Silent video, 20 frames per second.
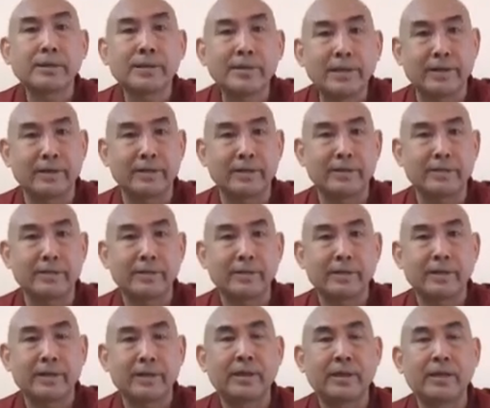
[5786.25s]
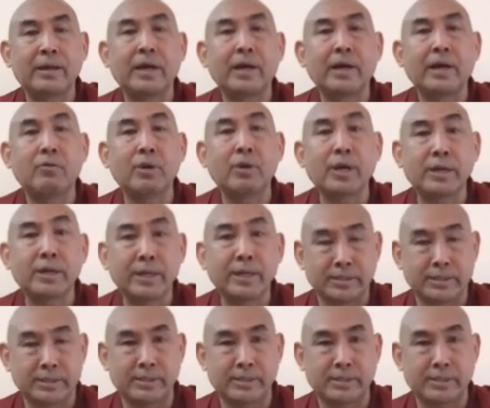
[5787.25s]
clear and
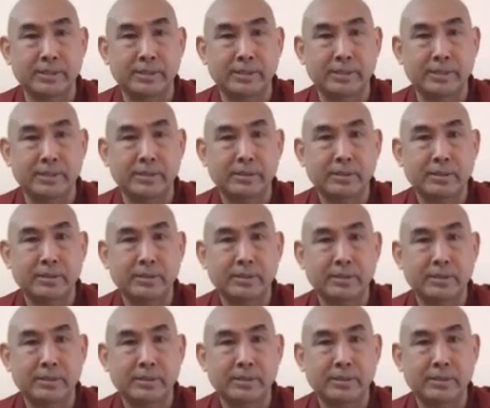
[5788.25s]
awareness.